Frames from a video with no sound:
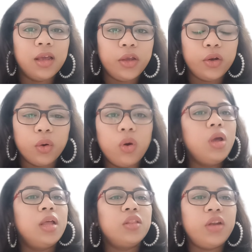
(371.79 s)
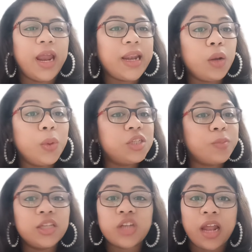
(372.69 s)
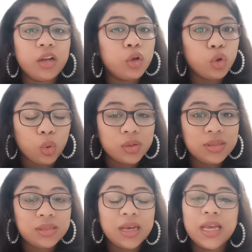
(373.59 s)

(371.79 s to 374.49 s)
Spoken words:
The rate at which my channel grows